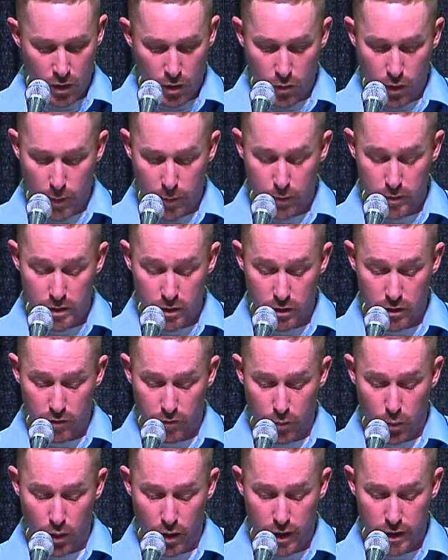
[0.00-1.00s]

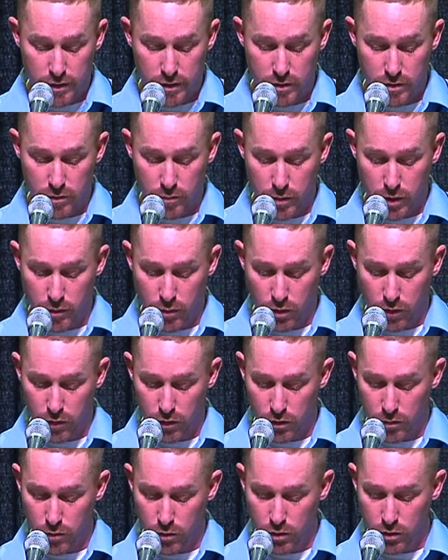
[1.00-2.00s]
Representative Price is a member of the
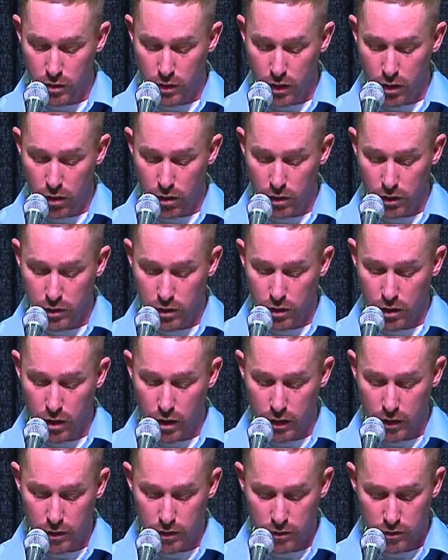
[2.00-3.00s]
Community College
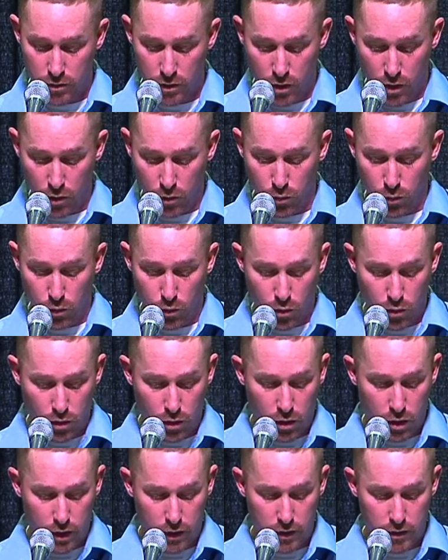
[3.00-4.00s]
Caucus, Rural
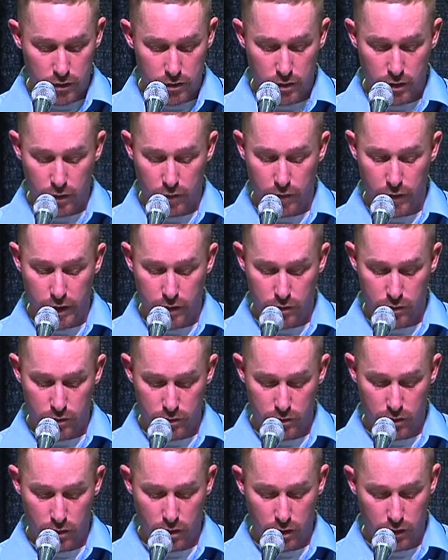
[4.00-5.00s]
Caucus, and
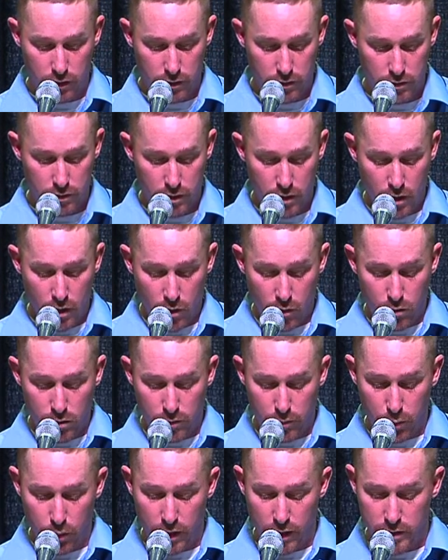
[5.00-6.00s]
Veterans Caucus. One
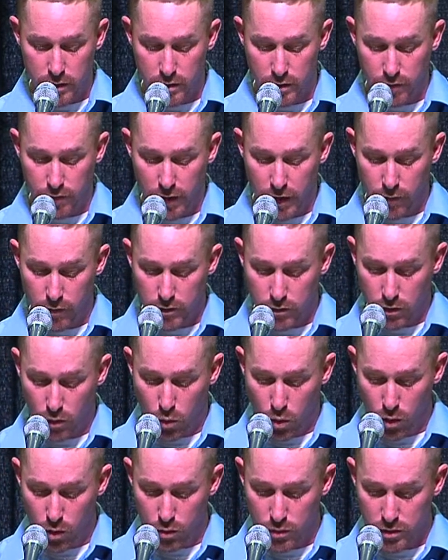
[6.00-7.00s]
of Price's favorite
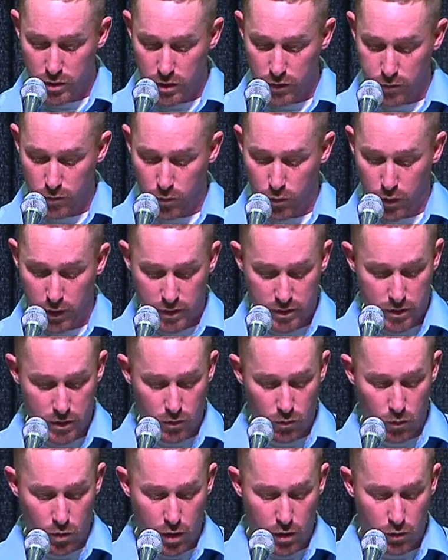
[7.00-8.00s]
quotes is from President
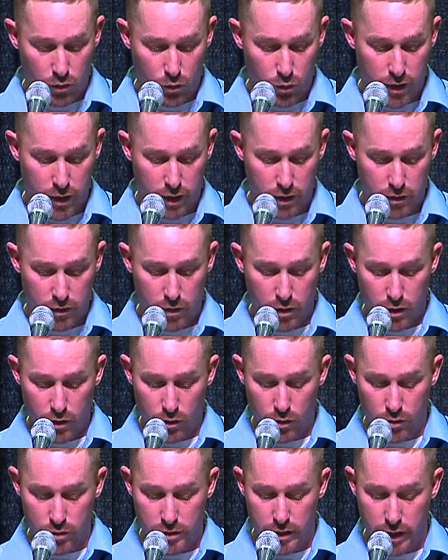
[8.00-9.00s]
Ronald Reagan,
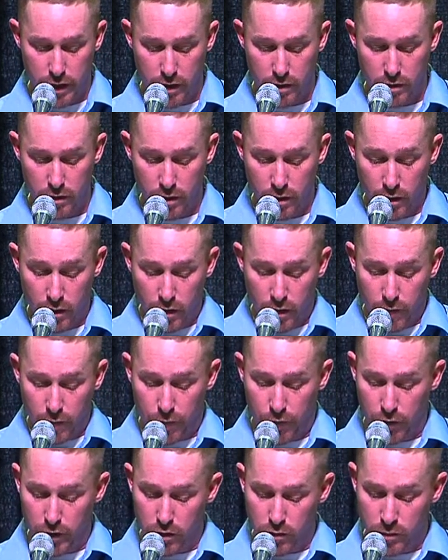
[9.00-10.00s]
who said,
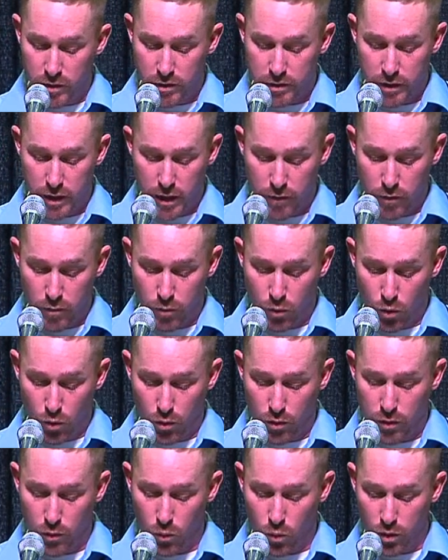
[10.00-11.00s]
"Freedom is never
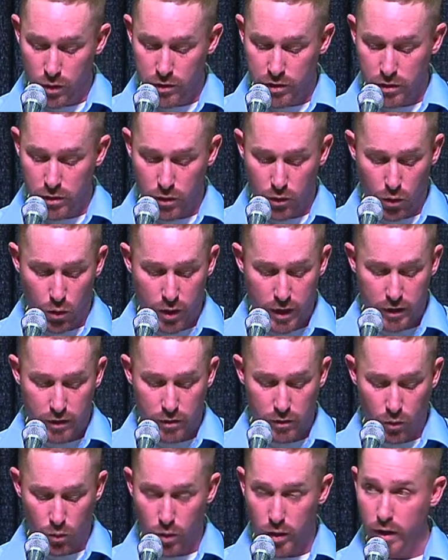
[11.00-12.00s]
more than one
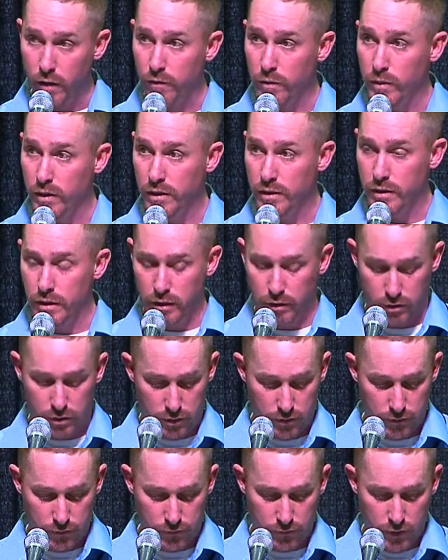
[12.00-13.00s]
generation away from
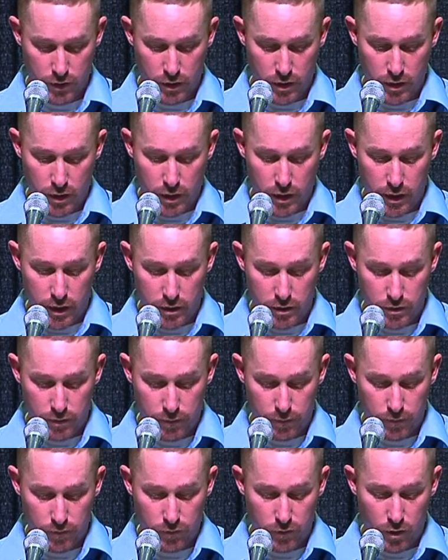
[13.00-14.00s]
extinction.
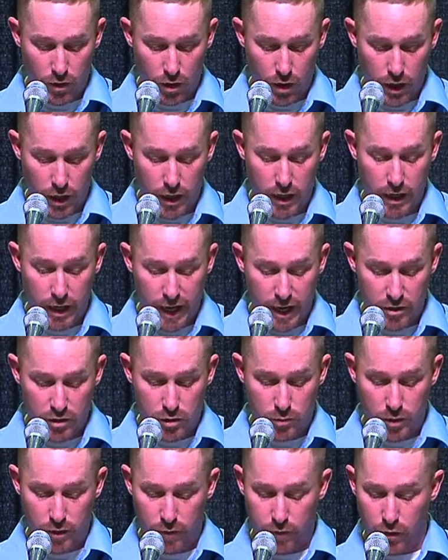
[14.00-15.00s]
It has
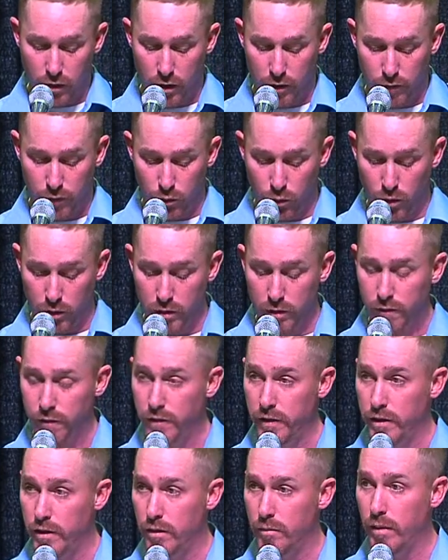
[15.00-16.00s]
to be fought for and
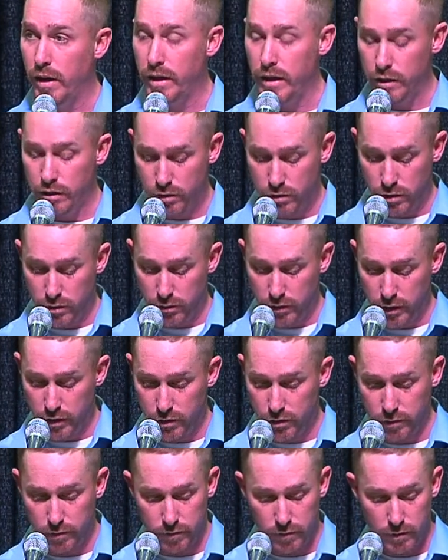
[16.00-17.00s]
defended by each
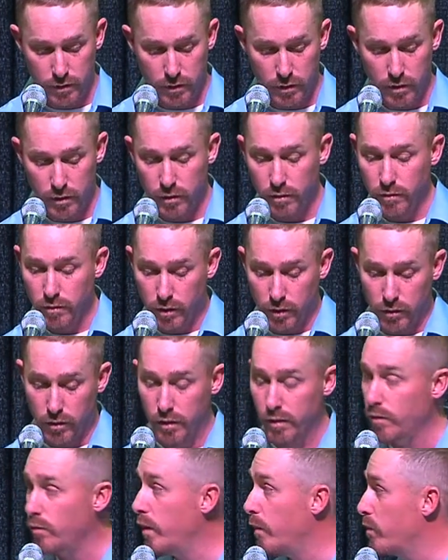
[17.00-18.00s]
generation."
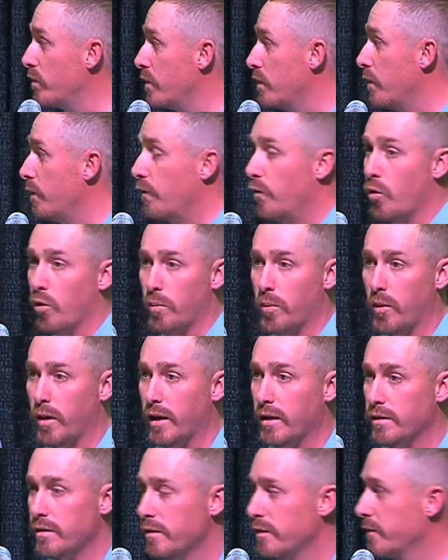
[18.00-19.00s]
Representative for
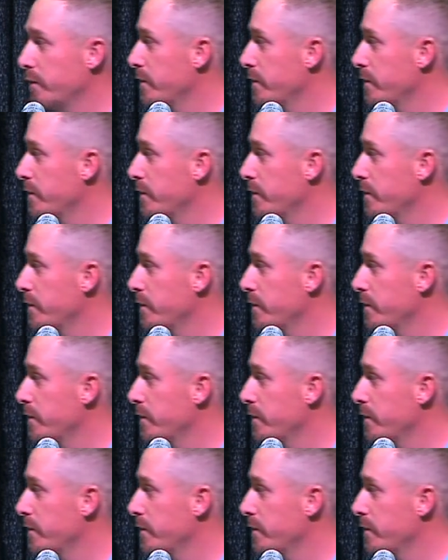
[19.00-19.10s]
Price.